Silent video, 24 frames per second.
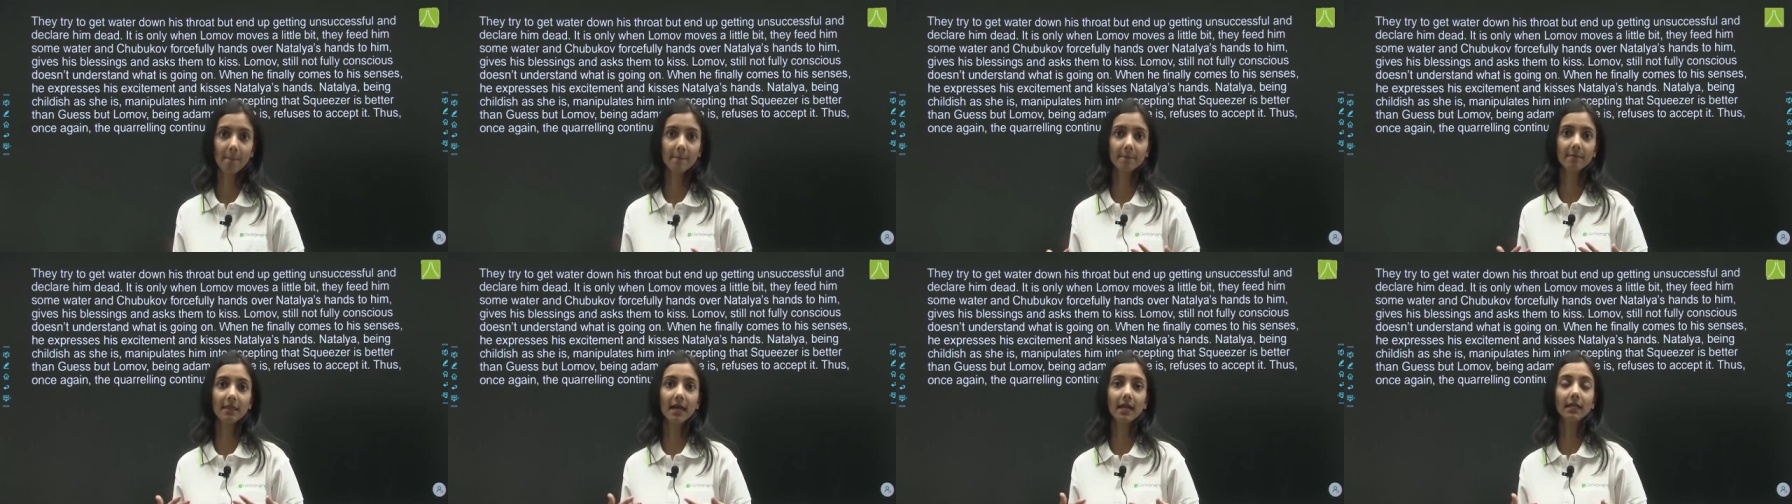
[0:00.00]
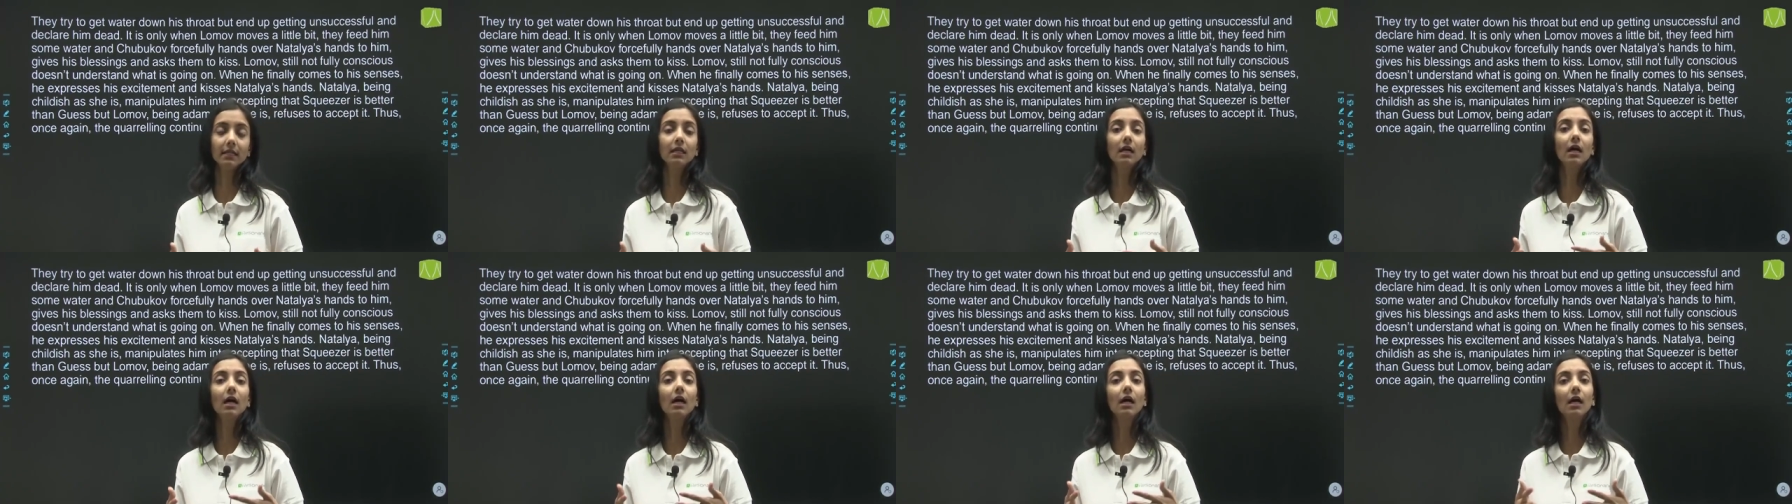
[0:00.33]

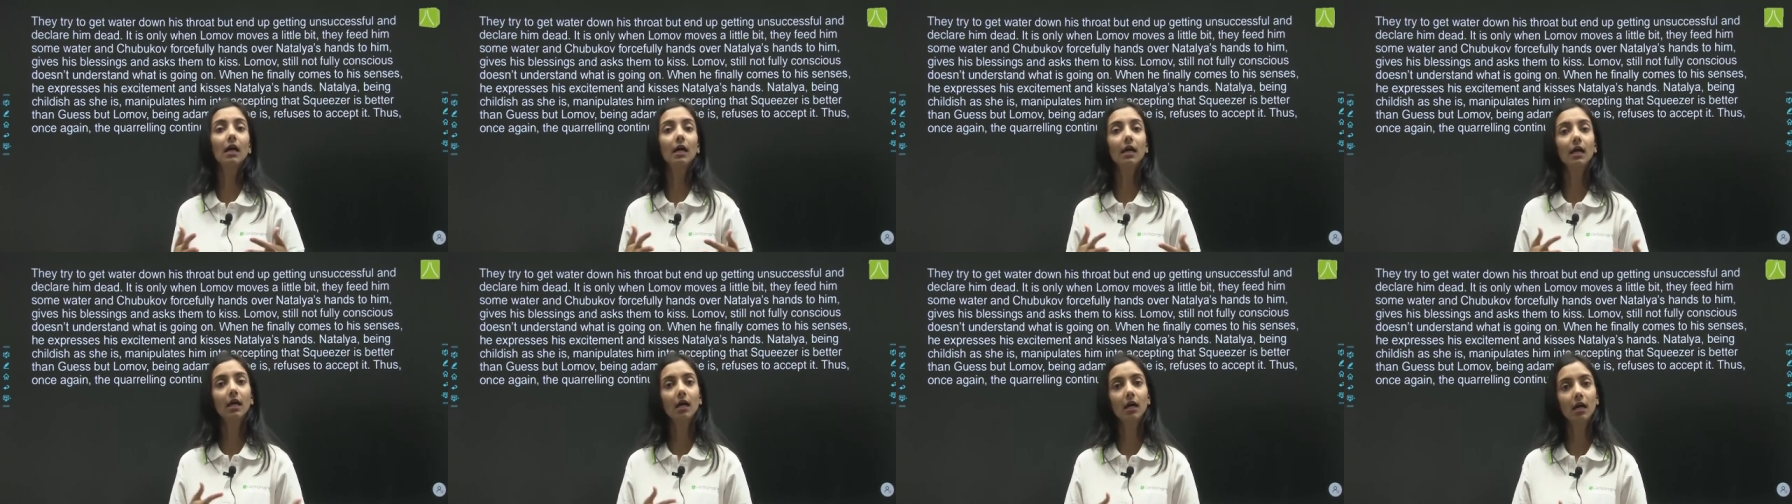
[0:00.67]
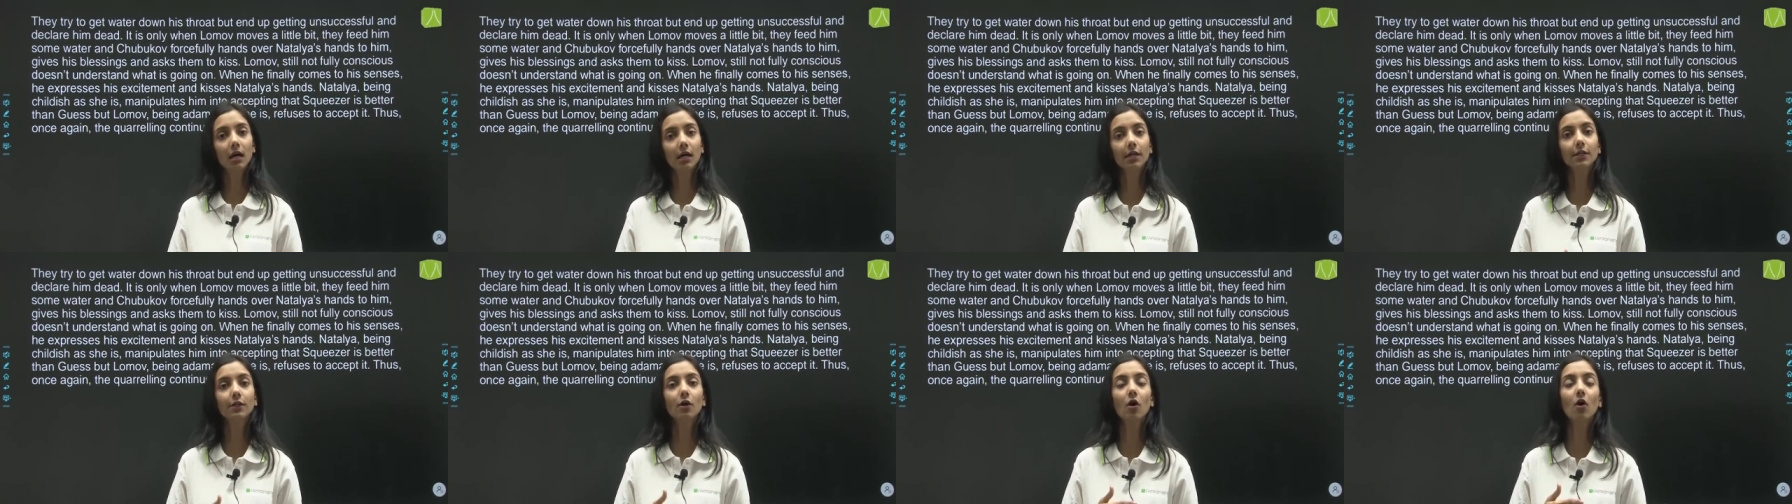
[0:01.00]
that
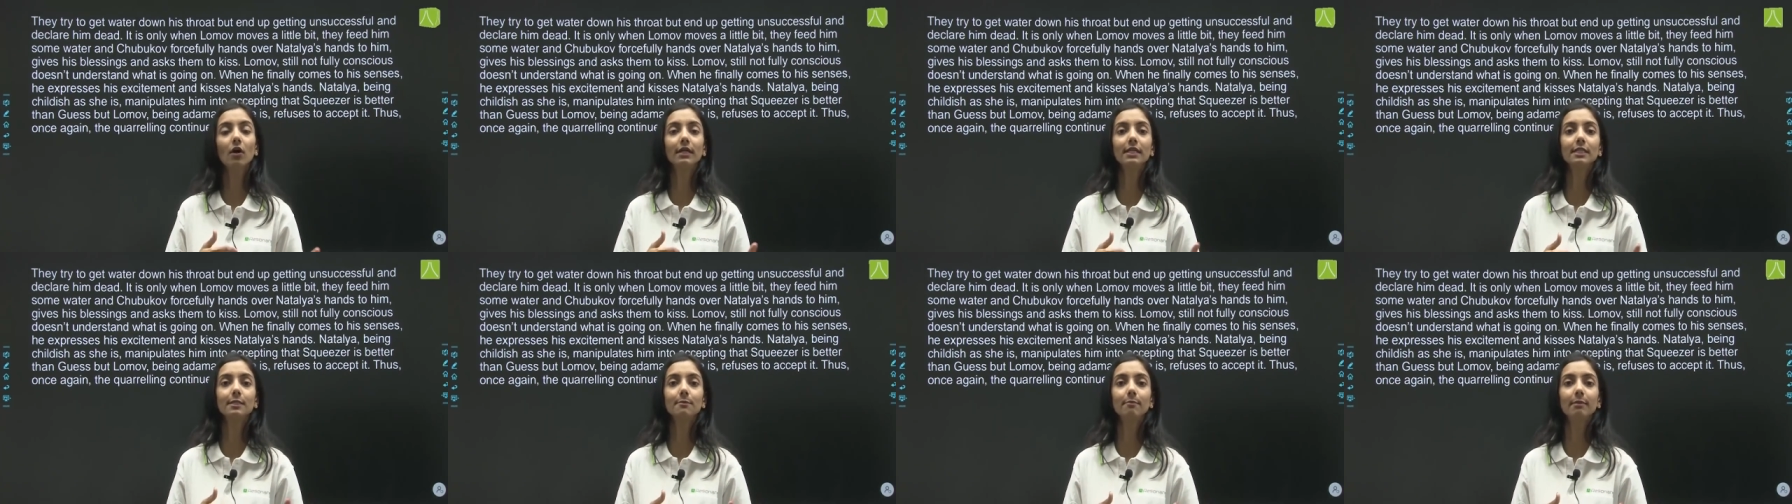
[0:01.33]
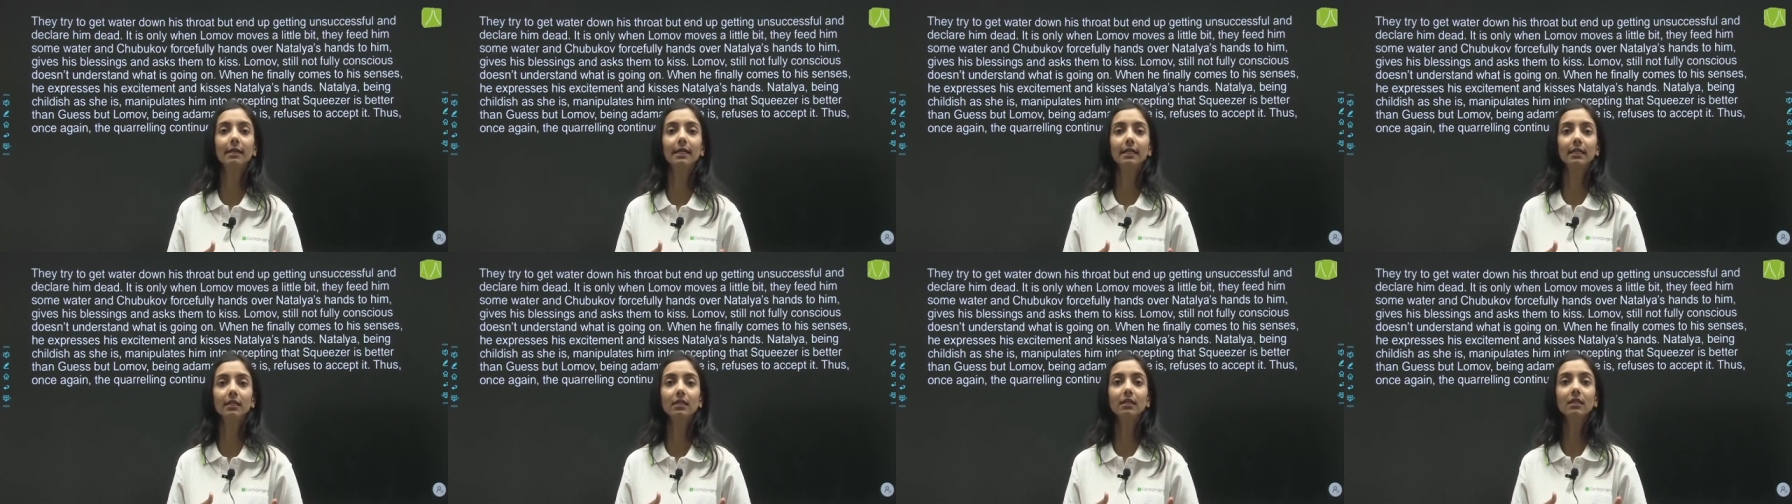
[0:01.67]
her dog is
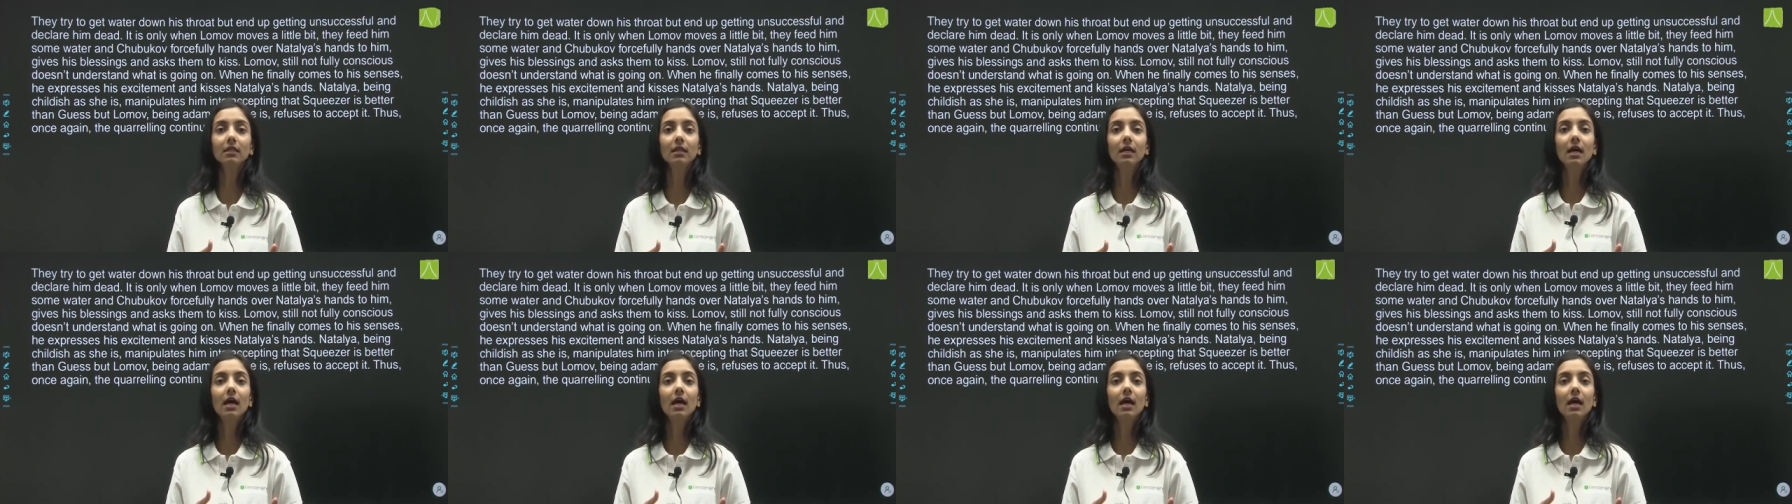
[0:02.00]
better,